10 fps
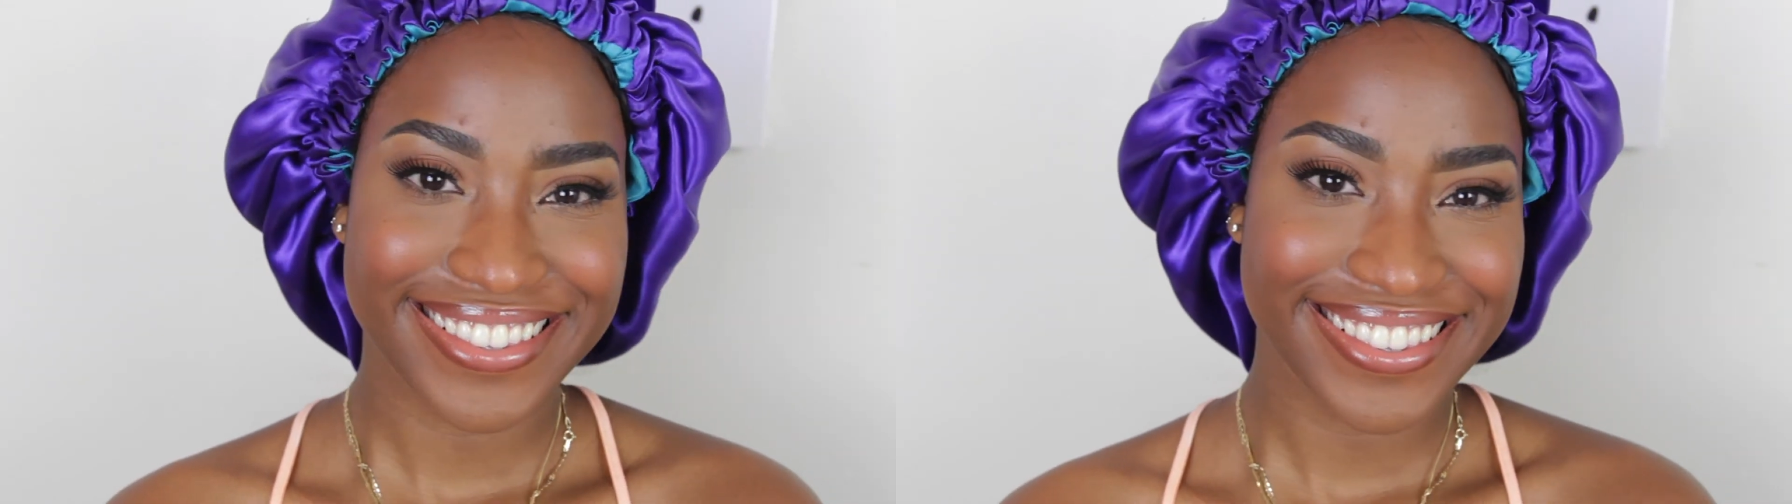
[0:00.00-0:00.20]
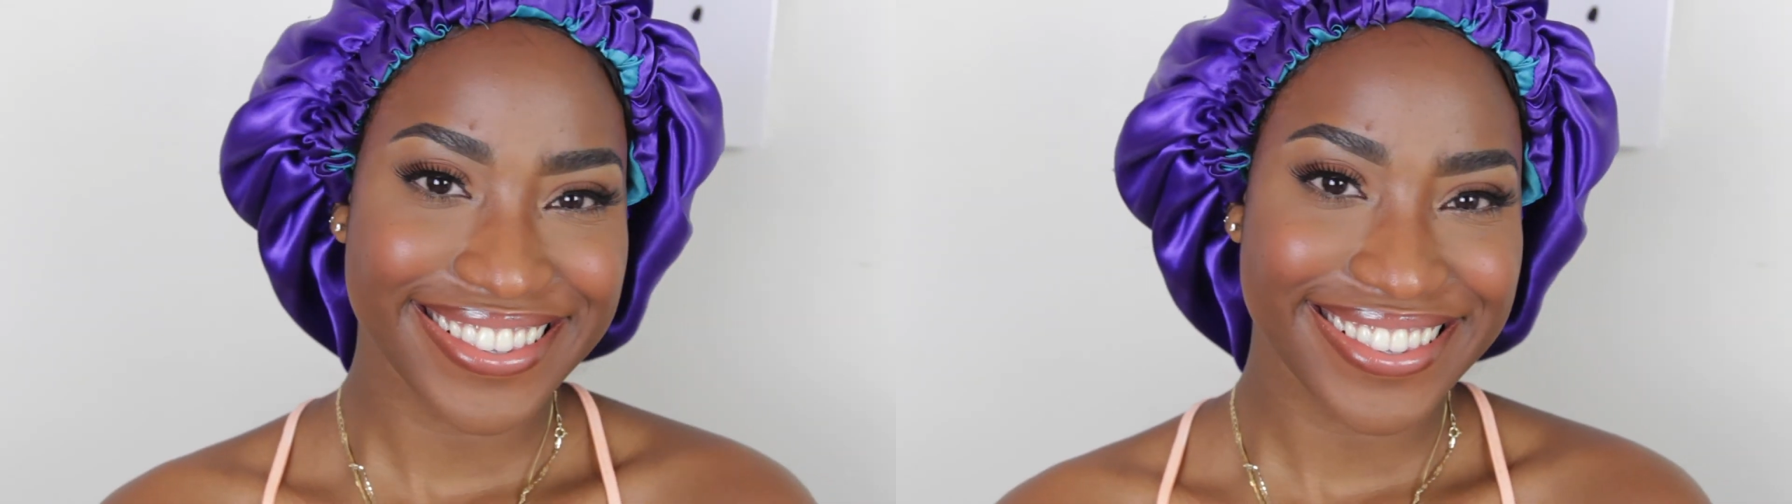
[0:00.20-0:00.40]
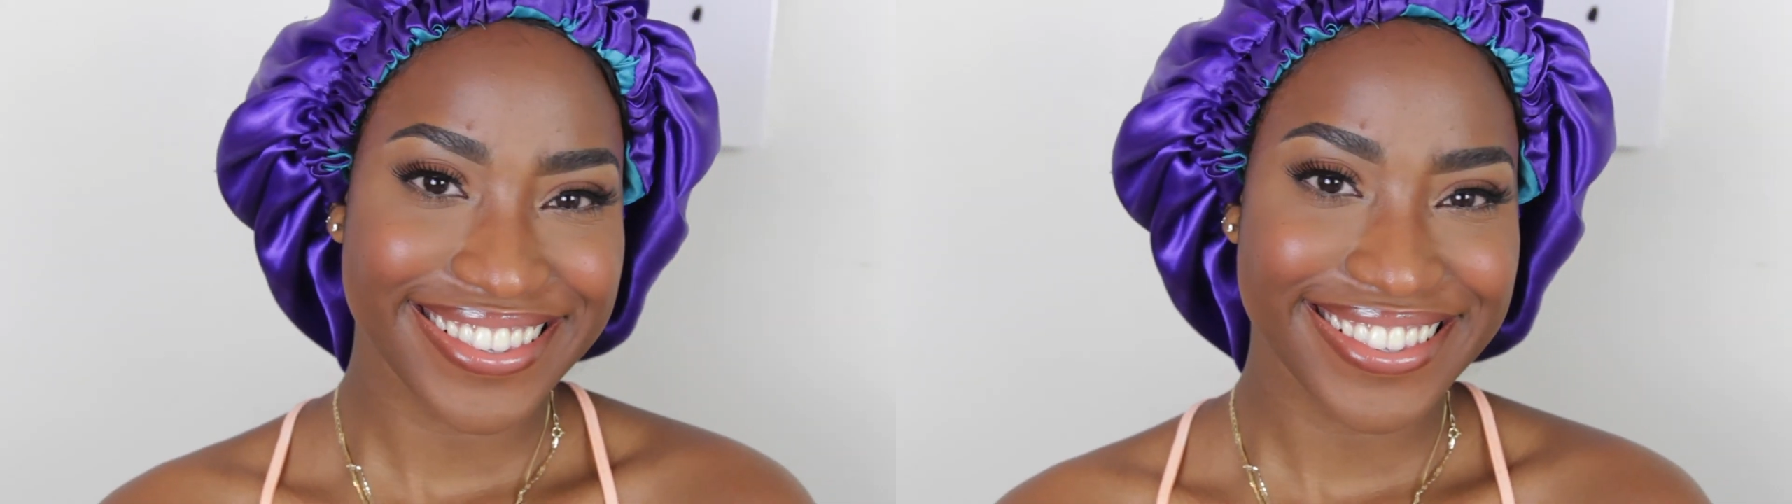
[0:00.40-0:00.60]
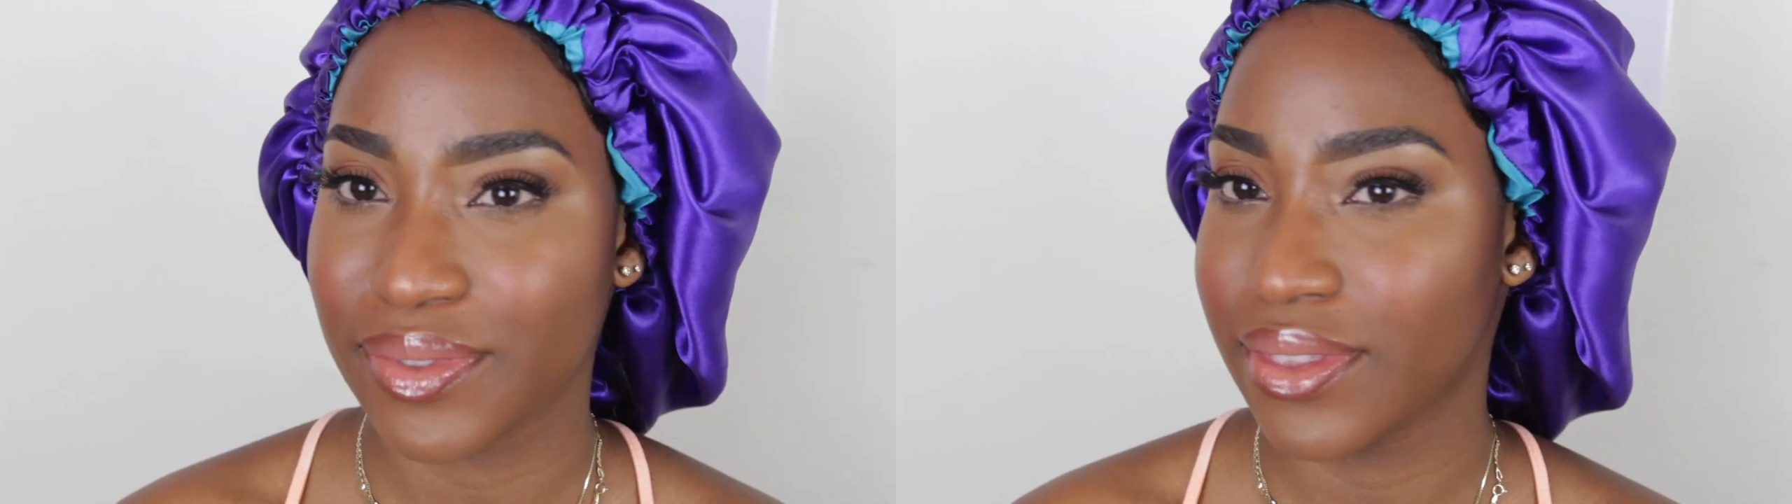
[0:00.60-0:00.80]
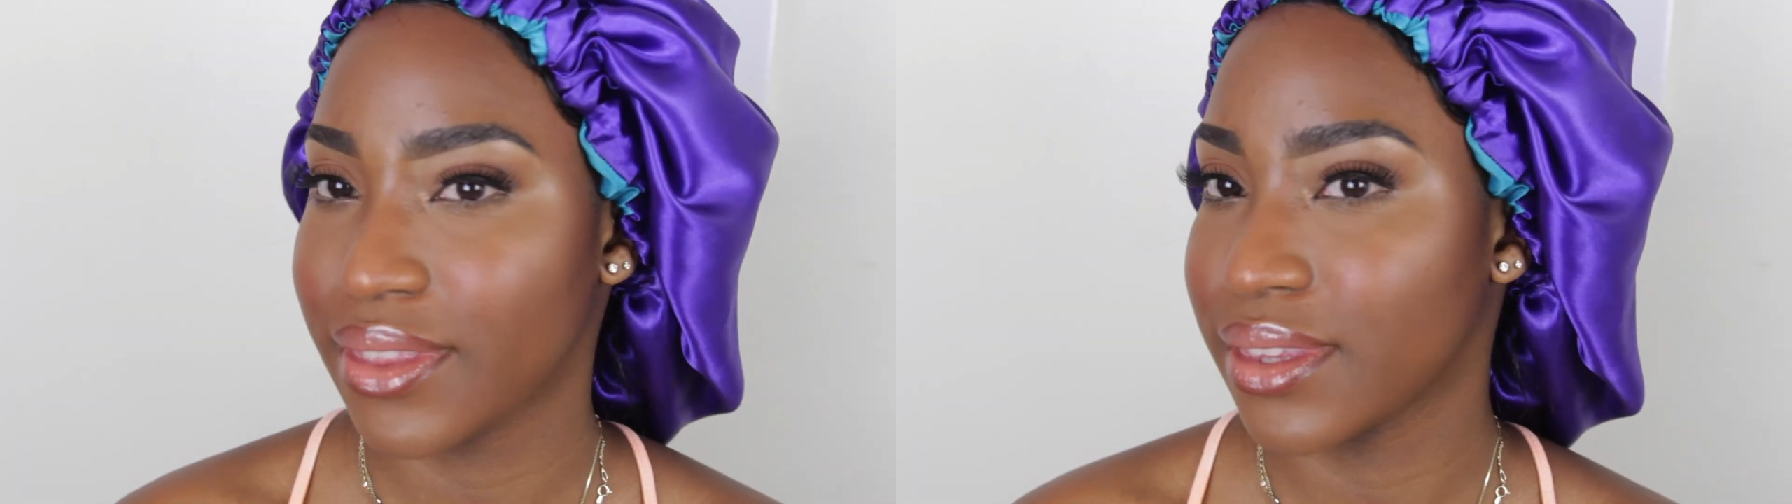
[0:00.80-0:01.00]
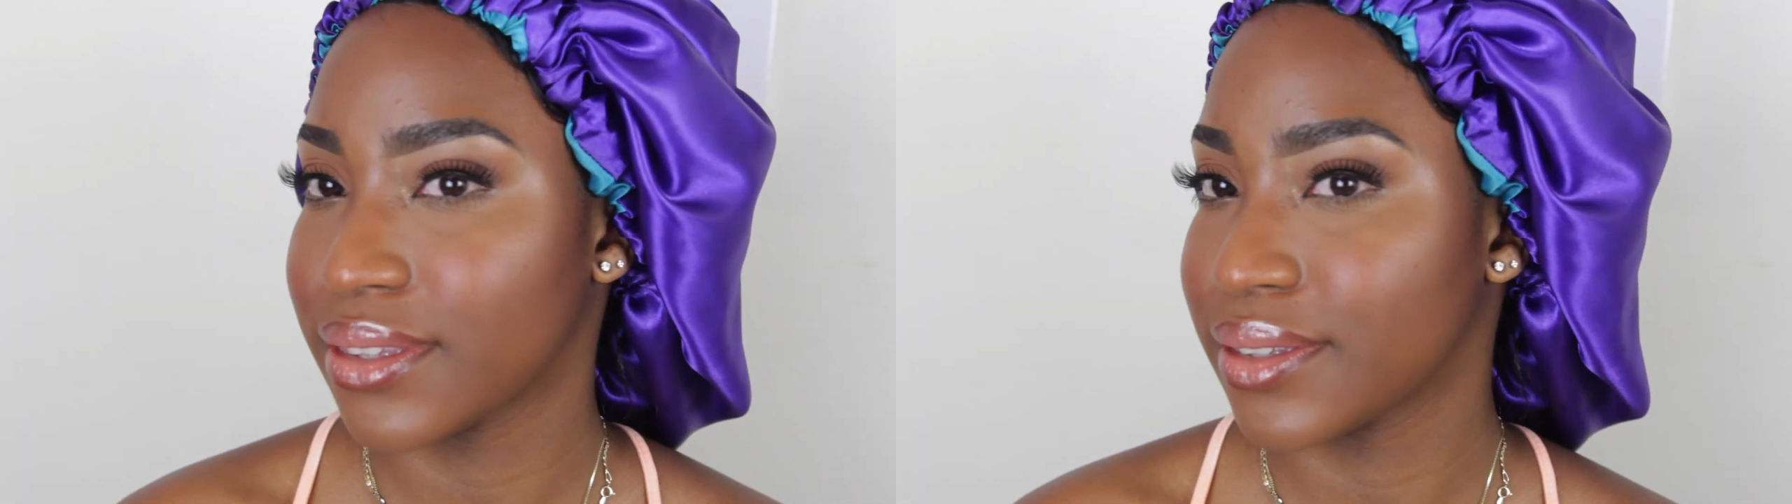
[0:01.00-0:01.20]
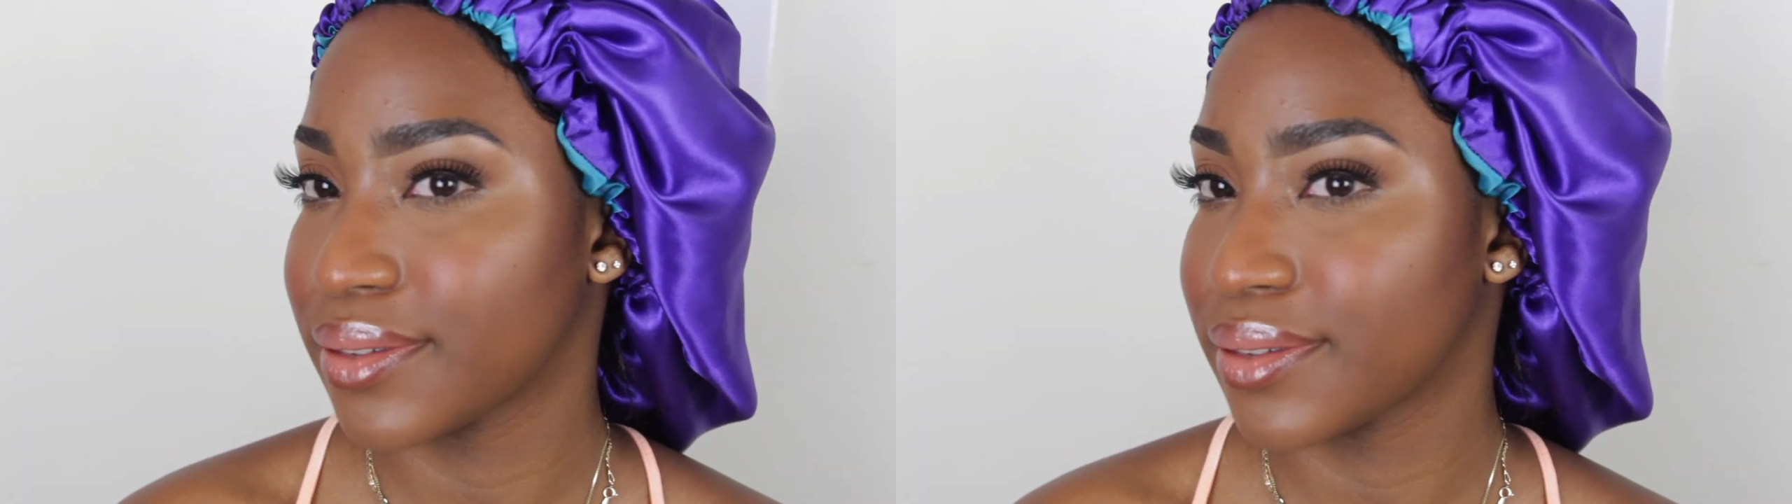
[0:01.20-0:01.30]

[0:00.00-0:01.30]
Is y'all seeing this?